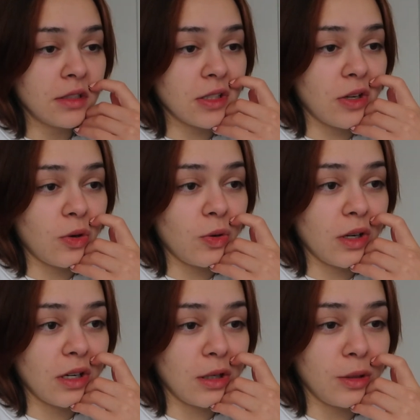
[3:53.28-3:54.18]
So
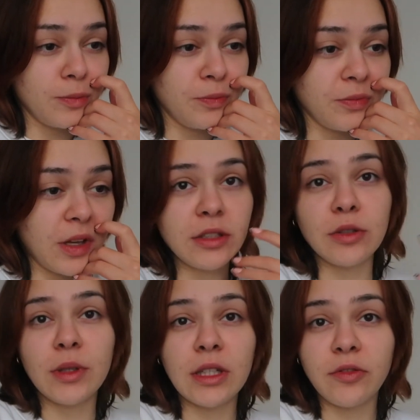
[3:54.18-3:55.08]
um, I
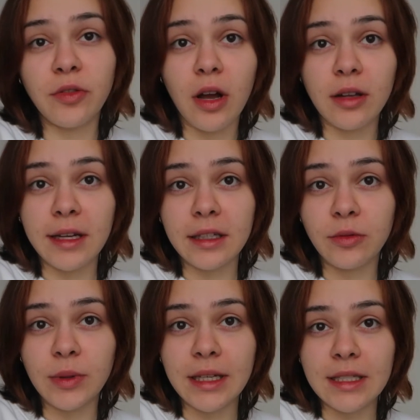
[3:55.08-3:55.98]
also want to vlog like in
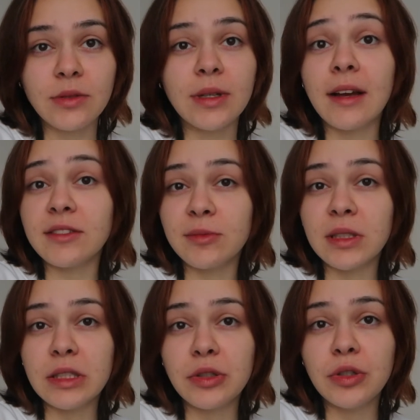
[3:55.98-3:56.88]
the weekends when I have
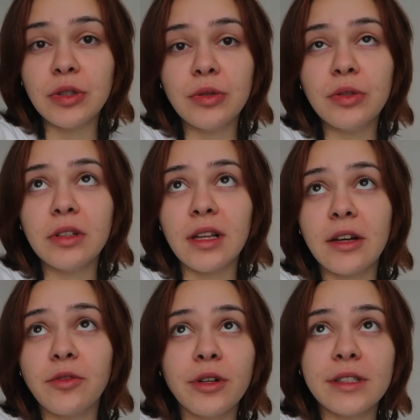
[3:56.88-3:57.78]
something to do.
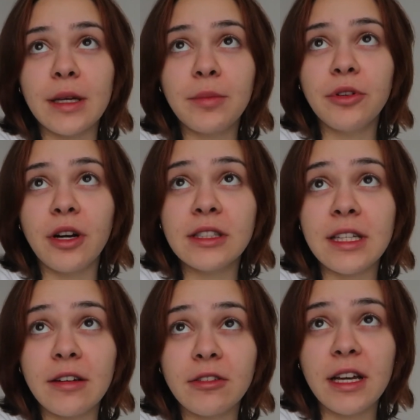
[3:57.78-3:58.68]
Like for example, on
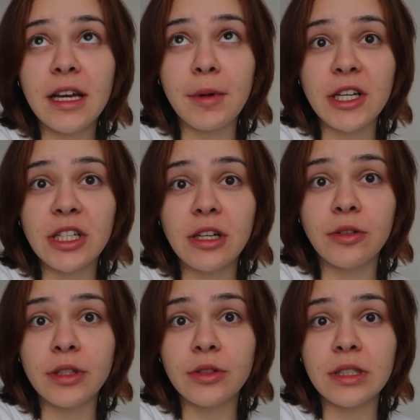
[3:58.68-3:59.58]
Saturday I'm actually
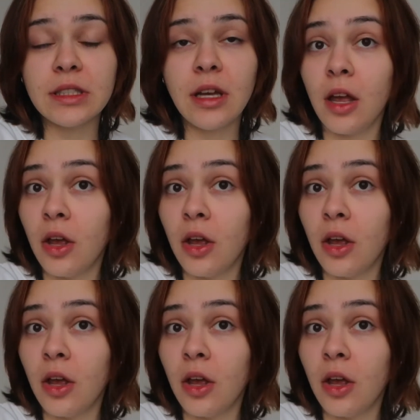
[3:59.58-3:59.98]
going to this